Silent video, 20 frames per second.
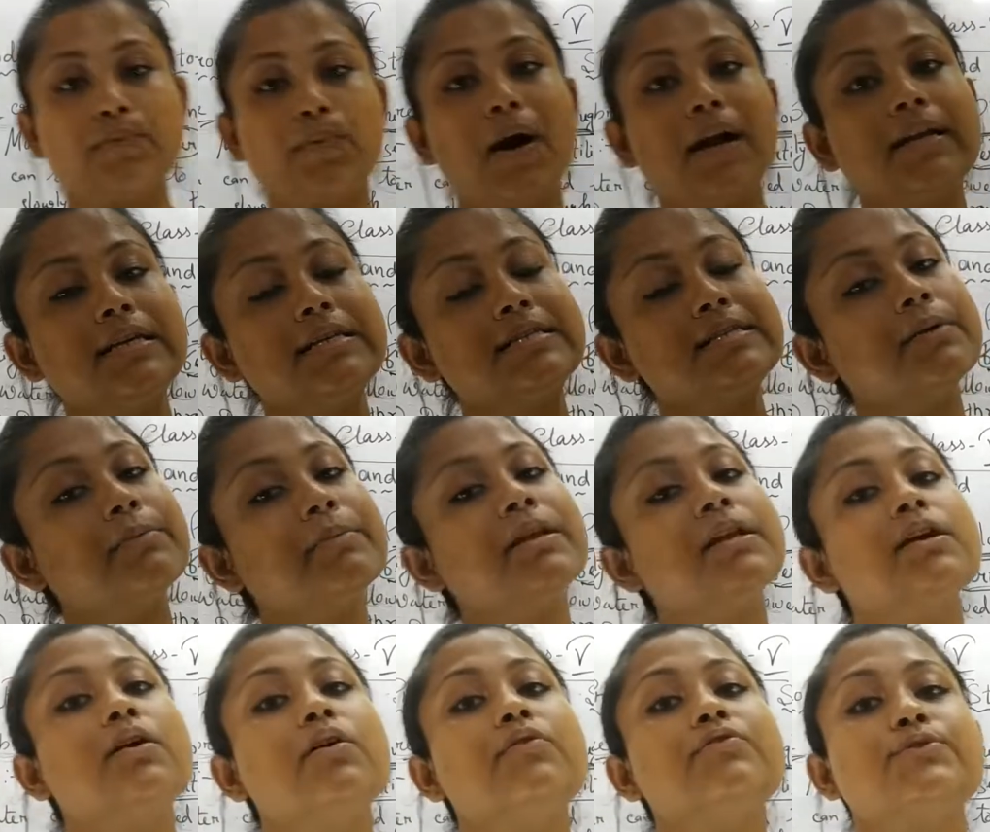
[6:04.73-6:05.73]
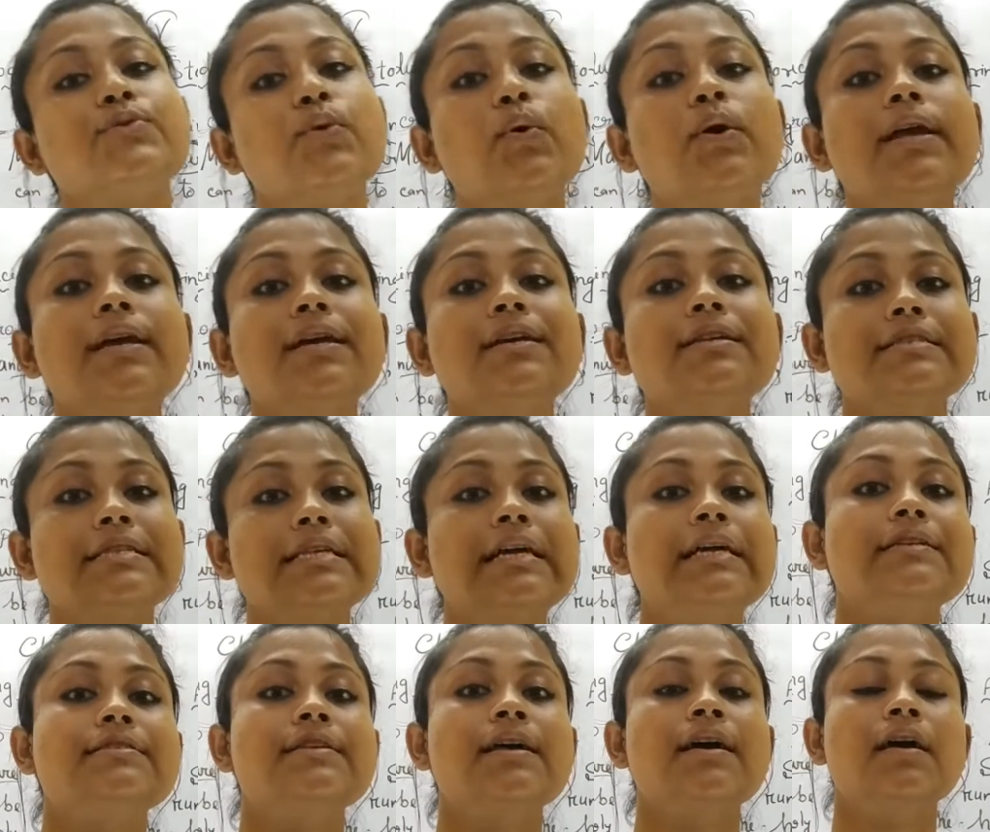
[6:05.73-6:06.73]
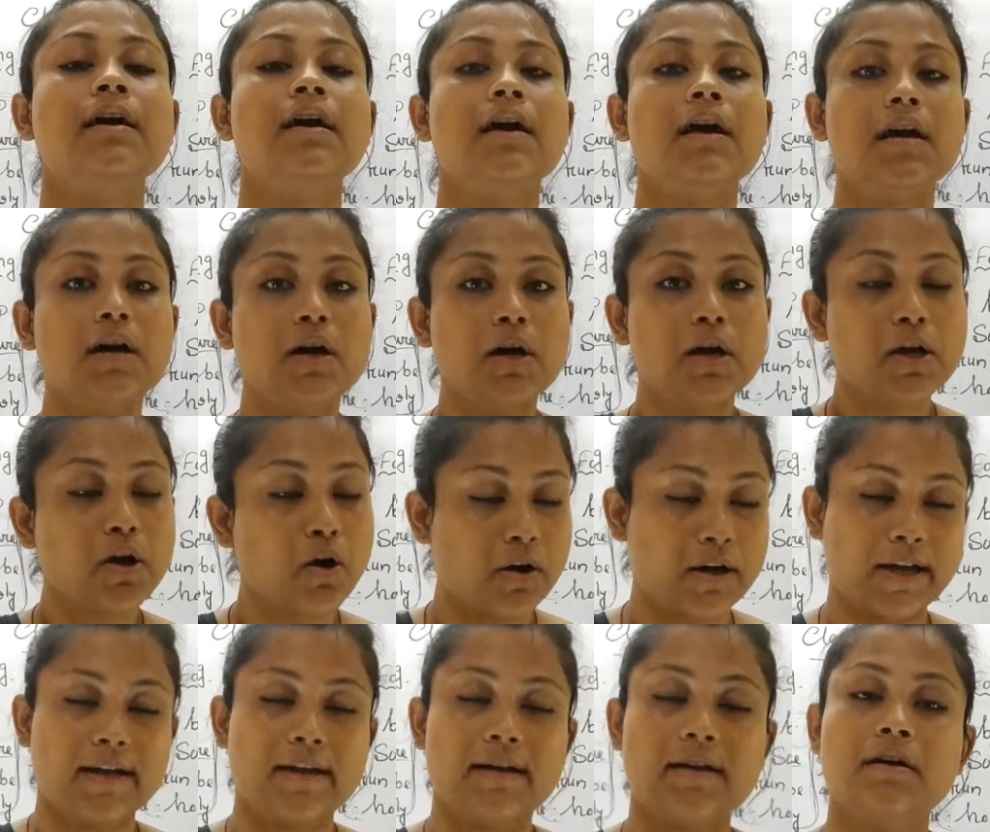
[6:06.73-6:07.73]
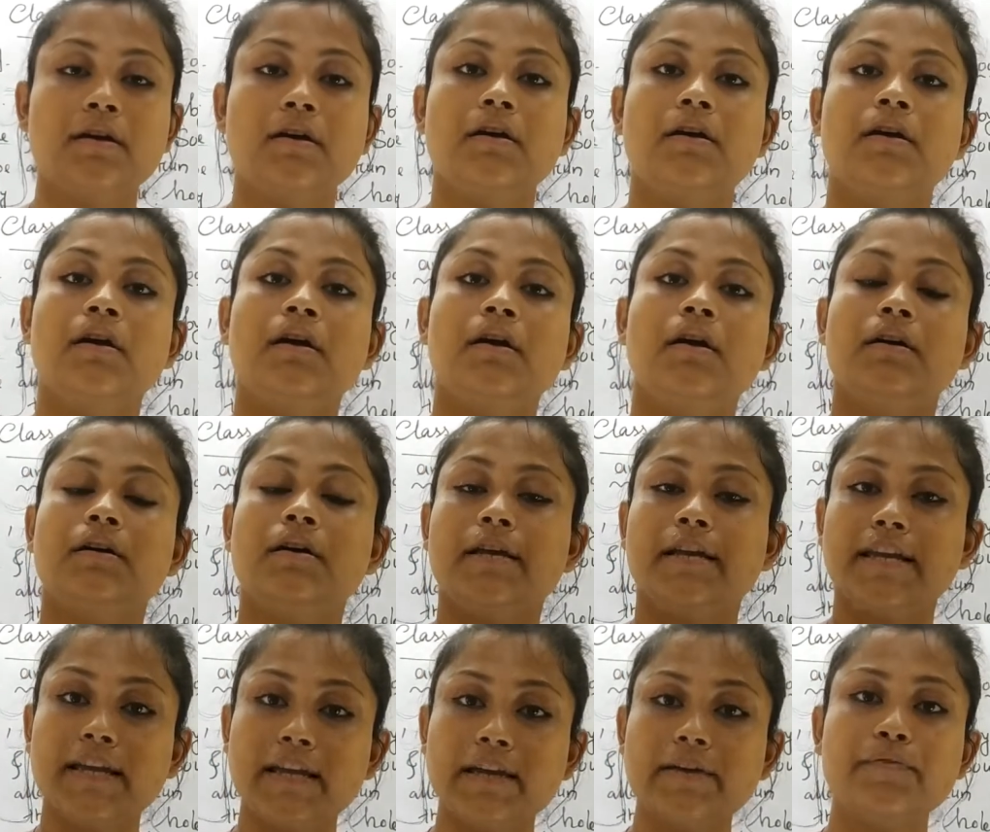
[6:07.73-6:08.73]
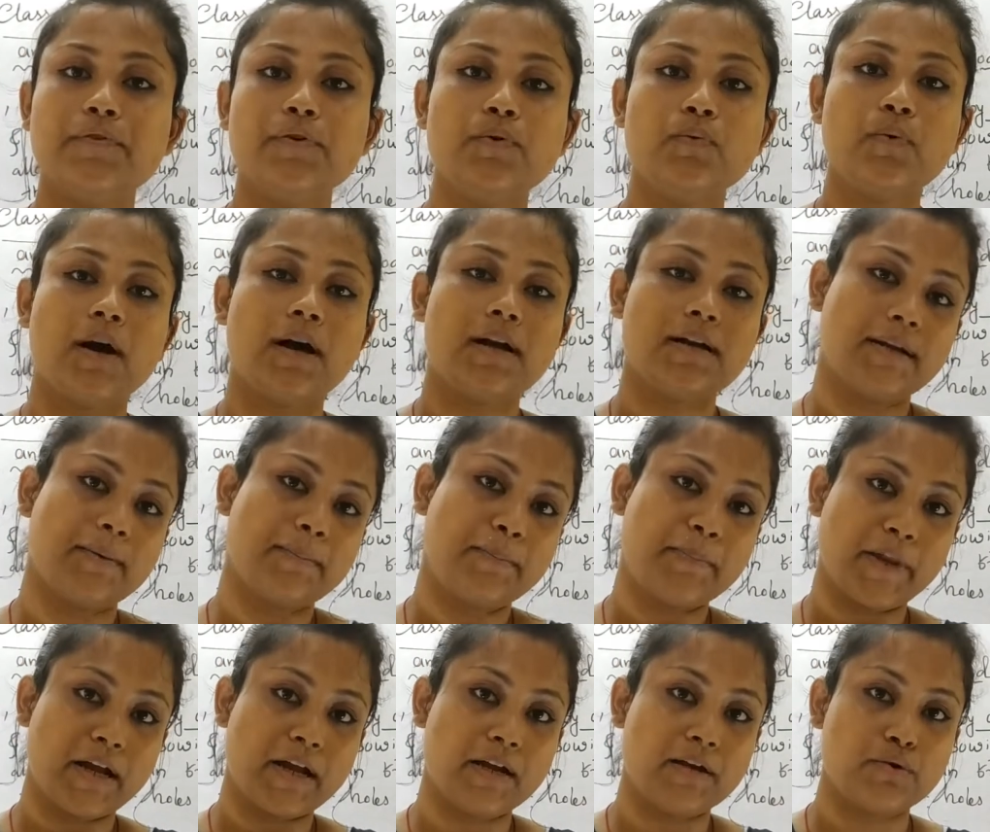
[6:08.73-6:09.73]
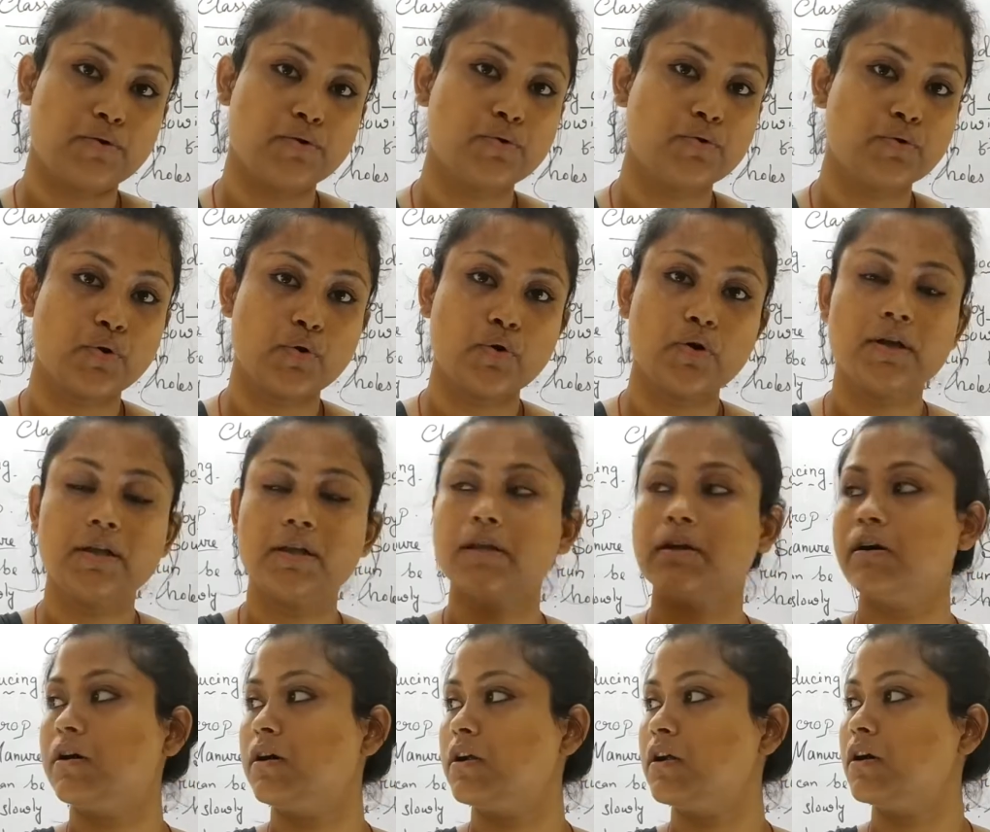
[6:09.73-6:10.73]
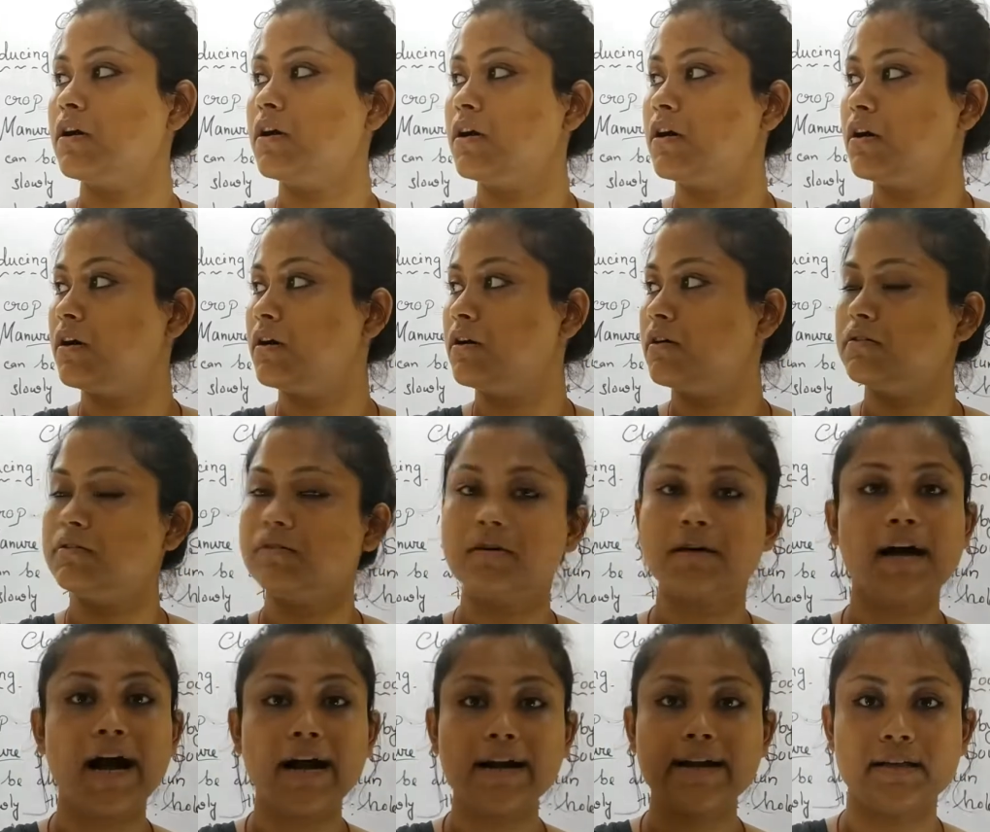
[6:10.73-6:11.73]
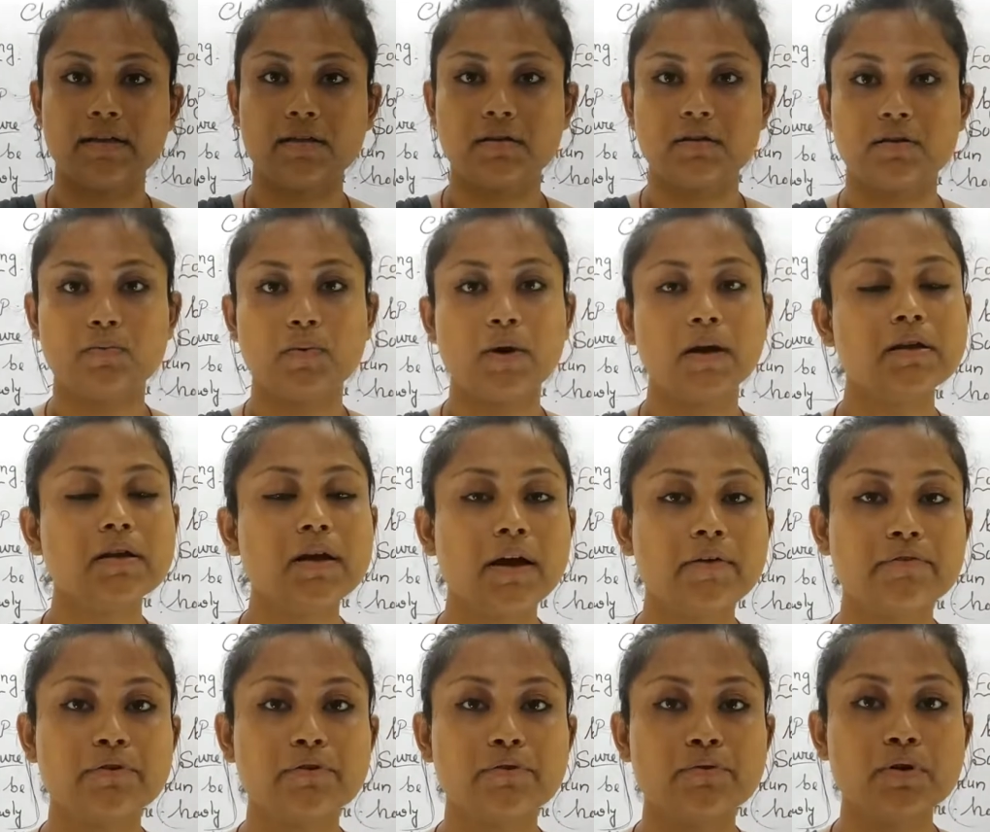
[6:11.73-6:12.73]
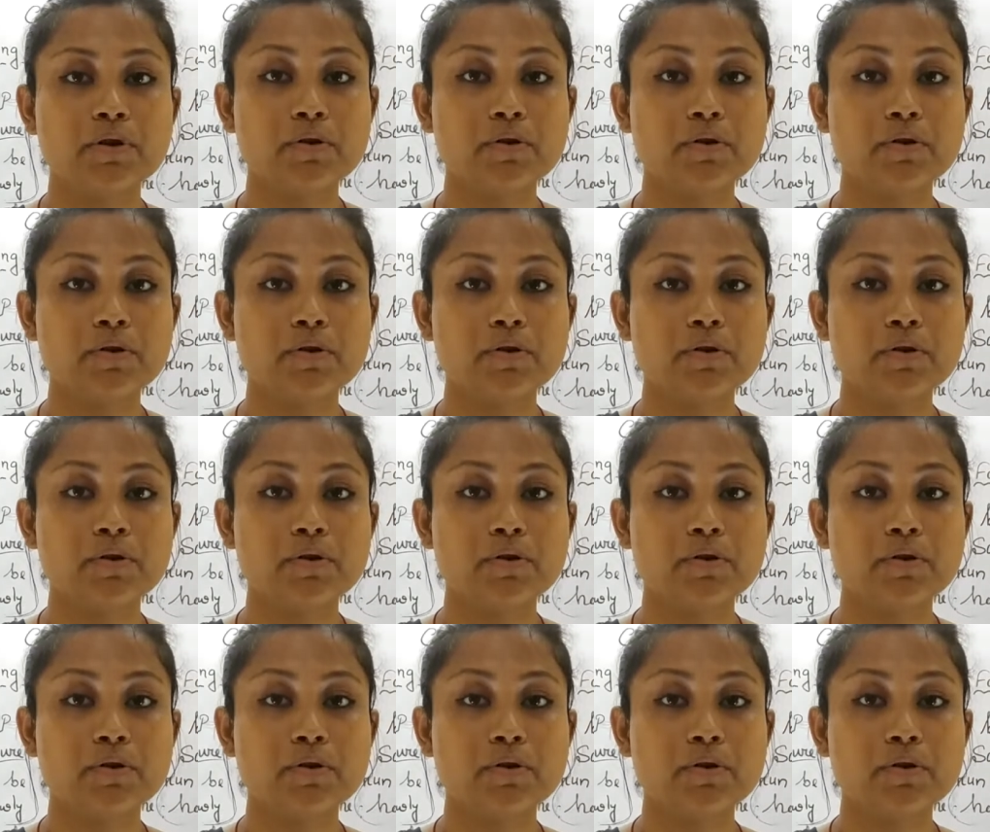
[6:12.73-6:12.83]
What is the meaning of sowing seeds? Okay, if you want a plant to grow in your garden, what do you have to do?